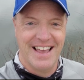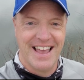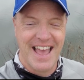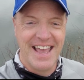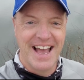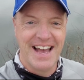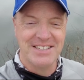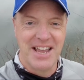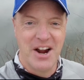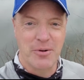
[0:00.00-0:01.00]
Hey guys,
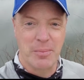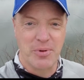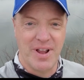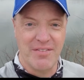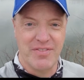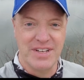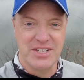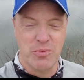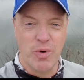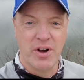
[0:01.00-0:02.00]
Eric with Blue Line
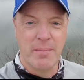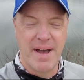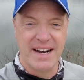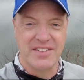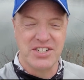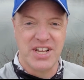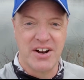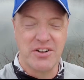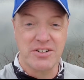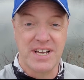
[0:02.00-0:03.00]
Fishing. Welcome back to the channel.
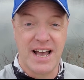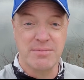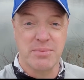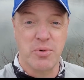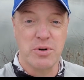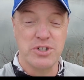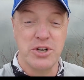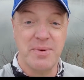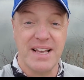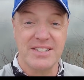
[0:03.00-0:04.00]
Your time's important to
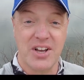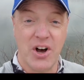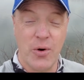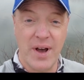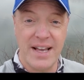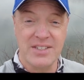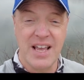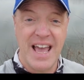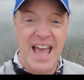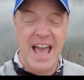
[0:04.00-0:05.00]
me as always.
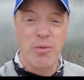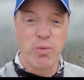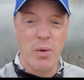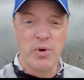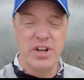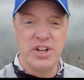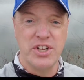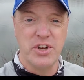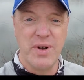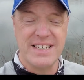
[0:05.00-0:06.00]
And what we're going to
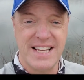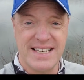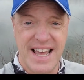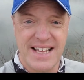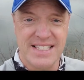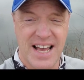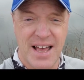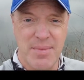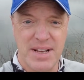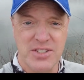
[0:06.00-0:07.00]
do in today's
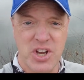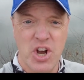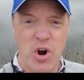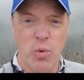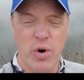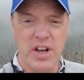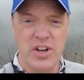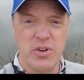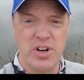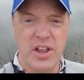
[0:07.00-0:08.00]
time is we're going to
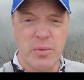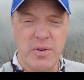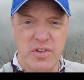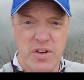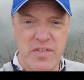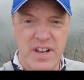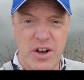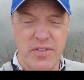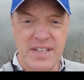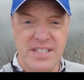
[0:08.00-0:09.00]
do another review video,
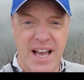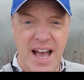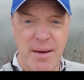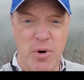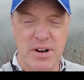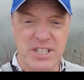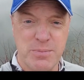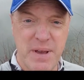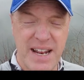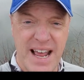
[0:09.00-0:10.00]
this time on a
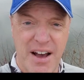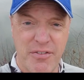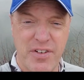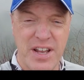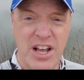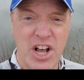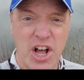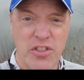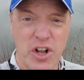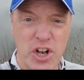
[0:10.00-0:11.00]
spinning outfit,
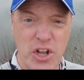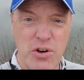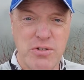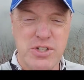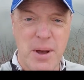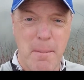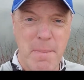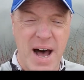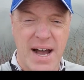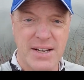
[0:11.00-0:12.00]
the Lew's
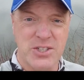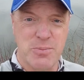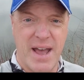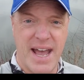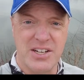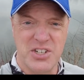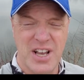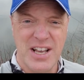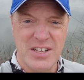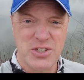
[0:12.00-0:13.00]
Mach Smash.
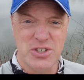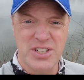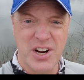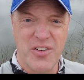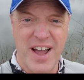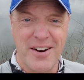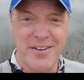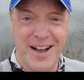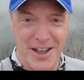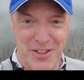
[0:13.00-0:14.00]
So stick around.
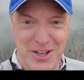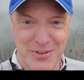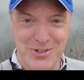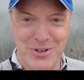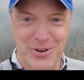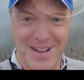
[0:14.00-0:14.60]
I think you'll enjoy it.